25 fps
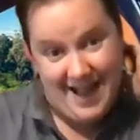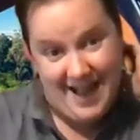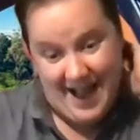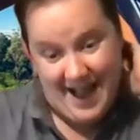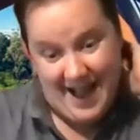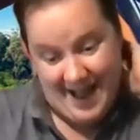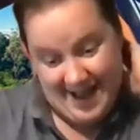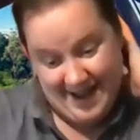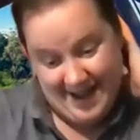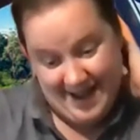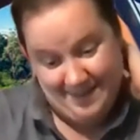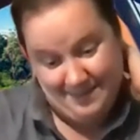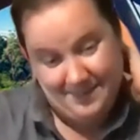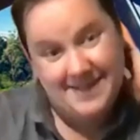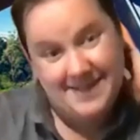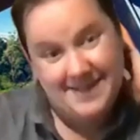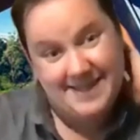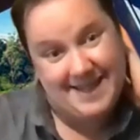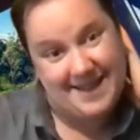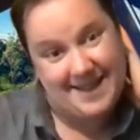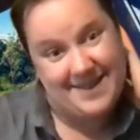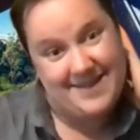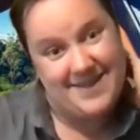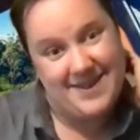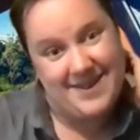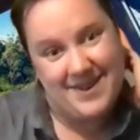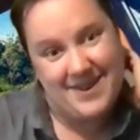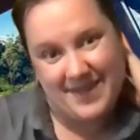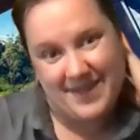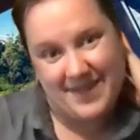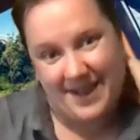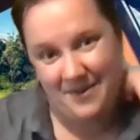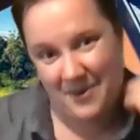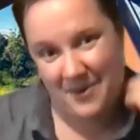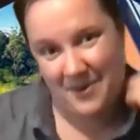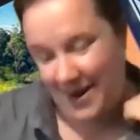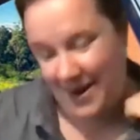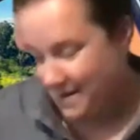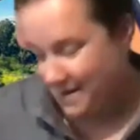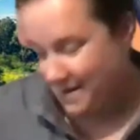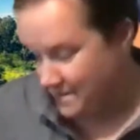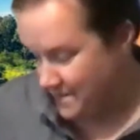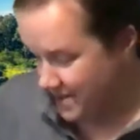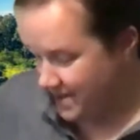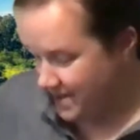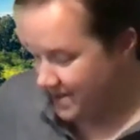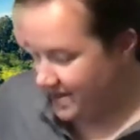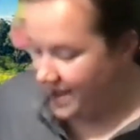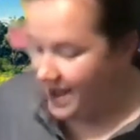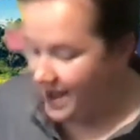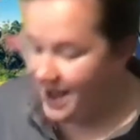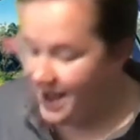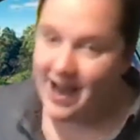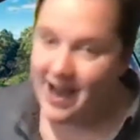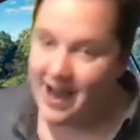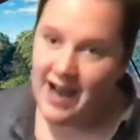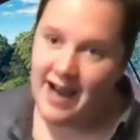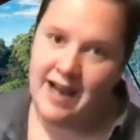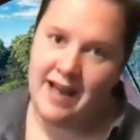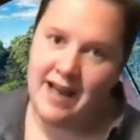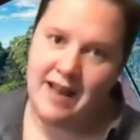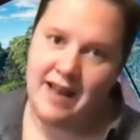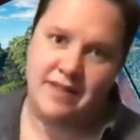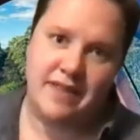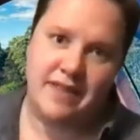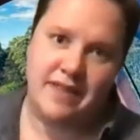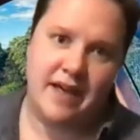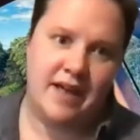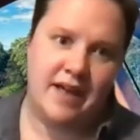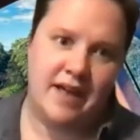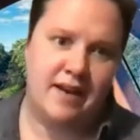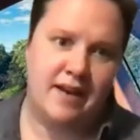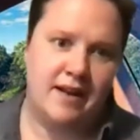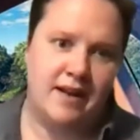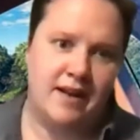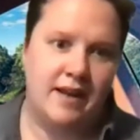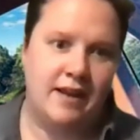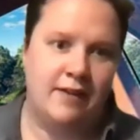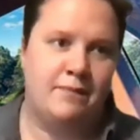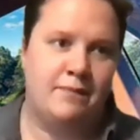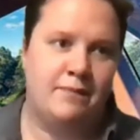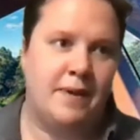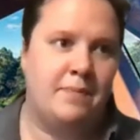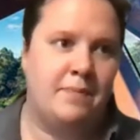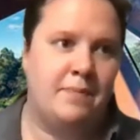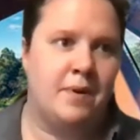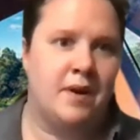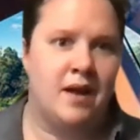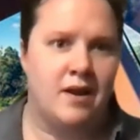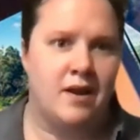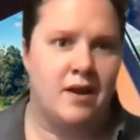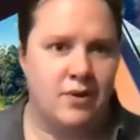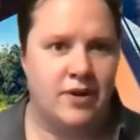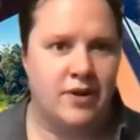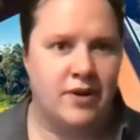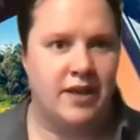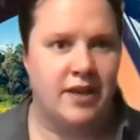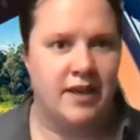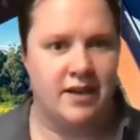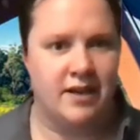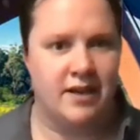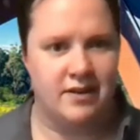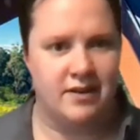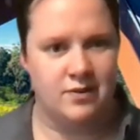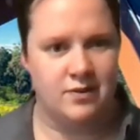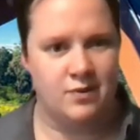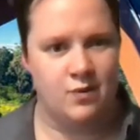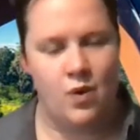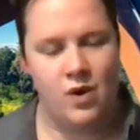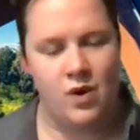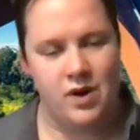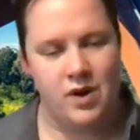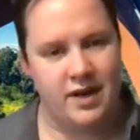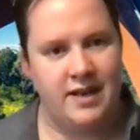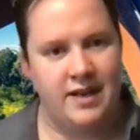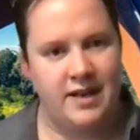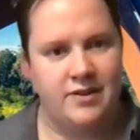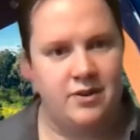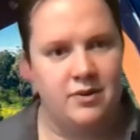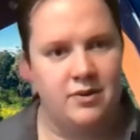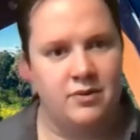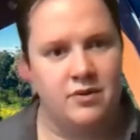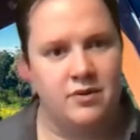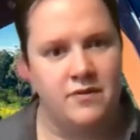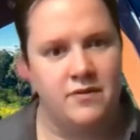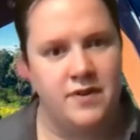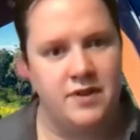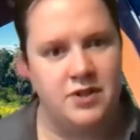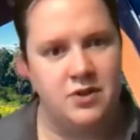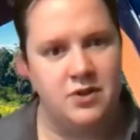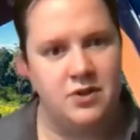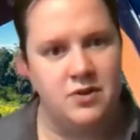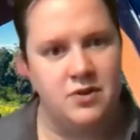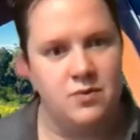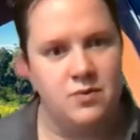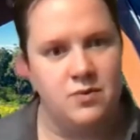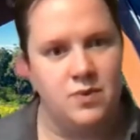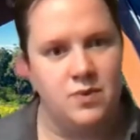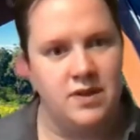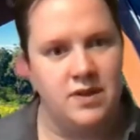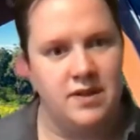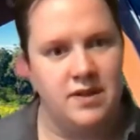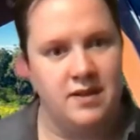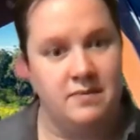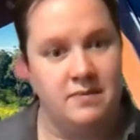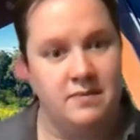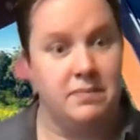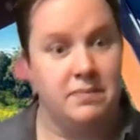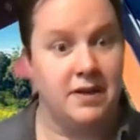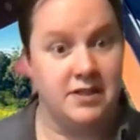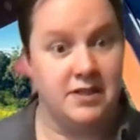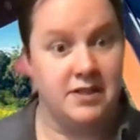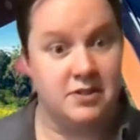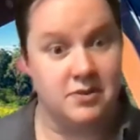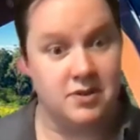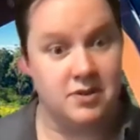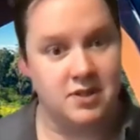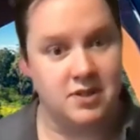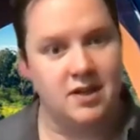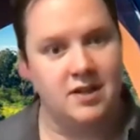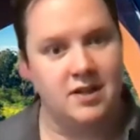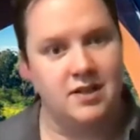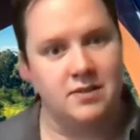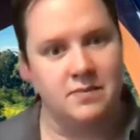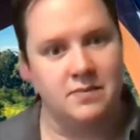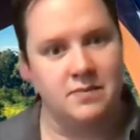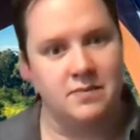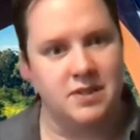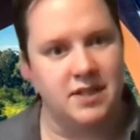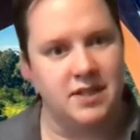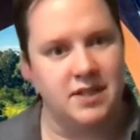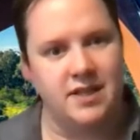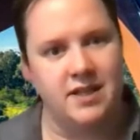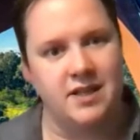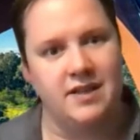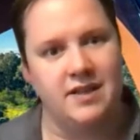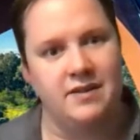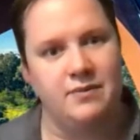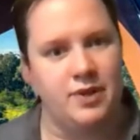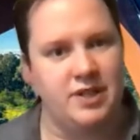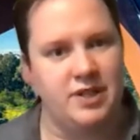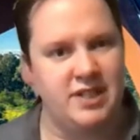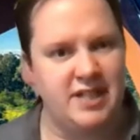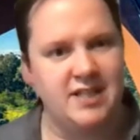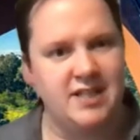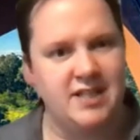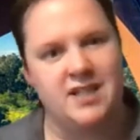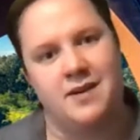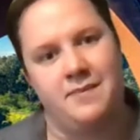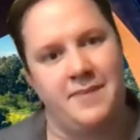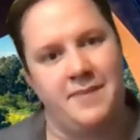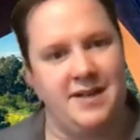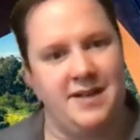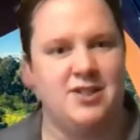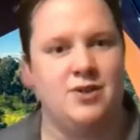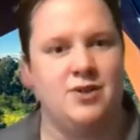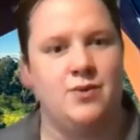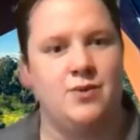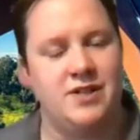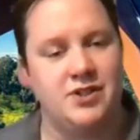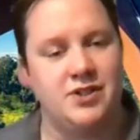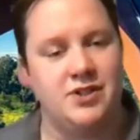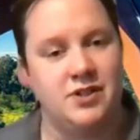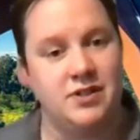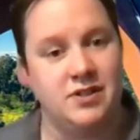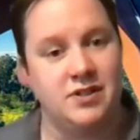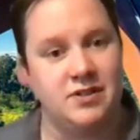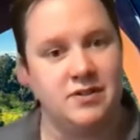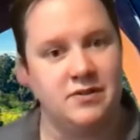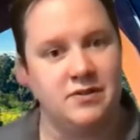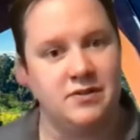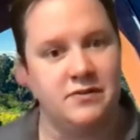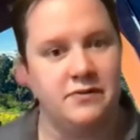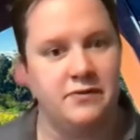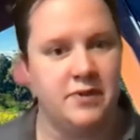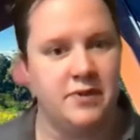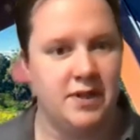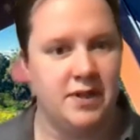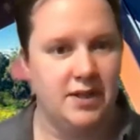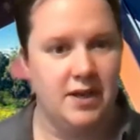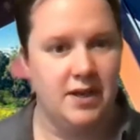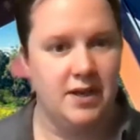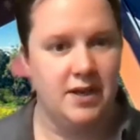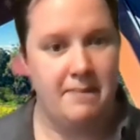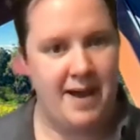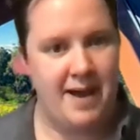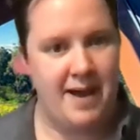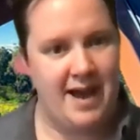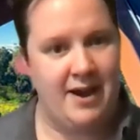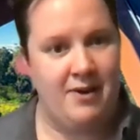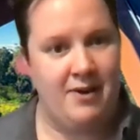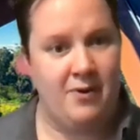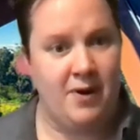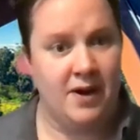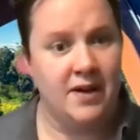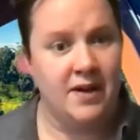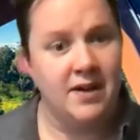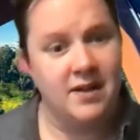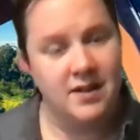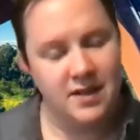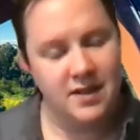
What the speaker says: So look that one up. And then if people are looking at what can ethnography do within political science in particular, we tend to come back to questions of power.